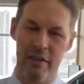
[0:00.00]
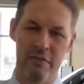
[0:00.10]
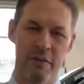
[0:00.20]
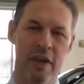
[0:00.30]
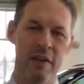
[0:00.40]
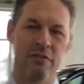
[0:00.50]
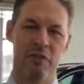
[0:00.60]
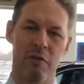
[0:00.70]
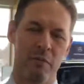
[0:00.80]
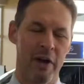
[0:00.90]
the V8s are
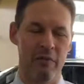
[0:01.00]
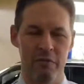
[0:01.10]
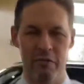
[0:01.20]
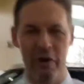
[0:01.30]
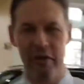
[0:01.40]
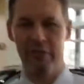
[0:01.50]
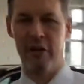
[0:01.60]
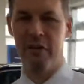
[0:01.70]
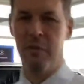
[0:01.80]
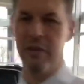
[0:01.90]
coming back. We're very
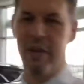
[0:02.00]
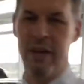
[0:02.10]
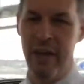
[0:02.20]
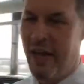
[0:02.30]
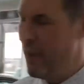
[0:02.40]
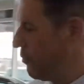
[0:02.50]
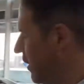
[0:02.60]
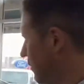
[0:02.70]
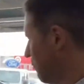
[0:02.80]
excited about that. We got some